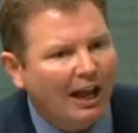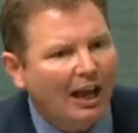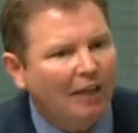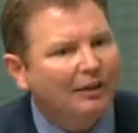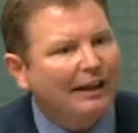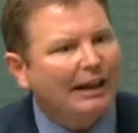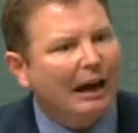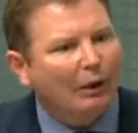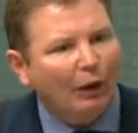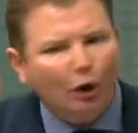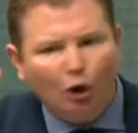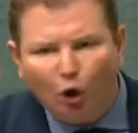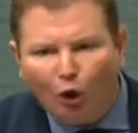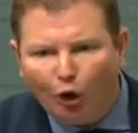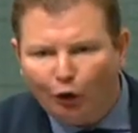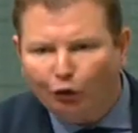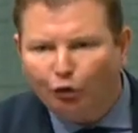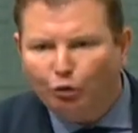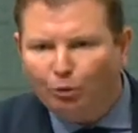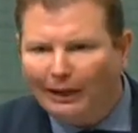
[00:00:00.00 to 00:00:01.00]
that are a
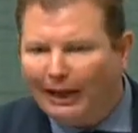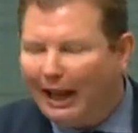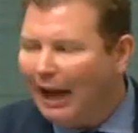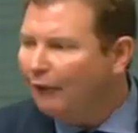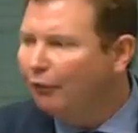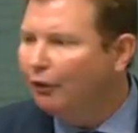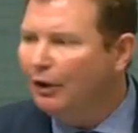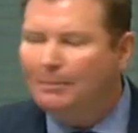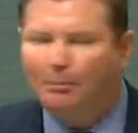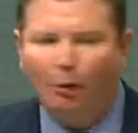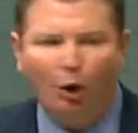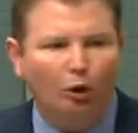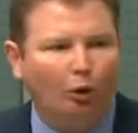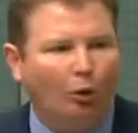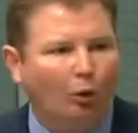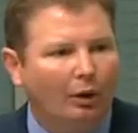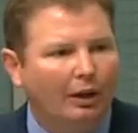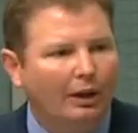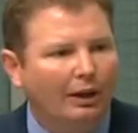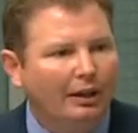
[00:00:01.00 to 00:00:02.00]
cost recovery
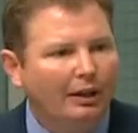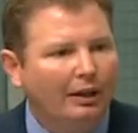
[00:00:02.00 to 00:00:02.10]
model,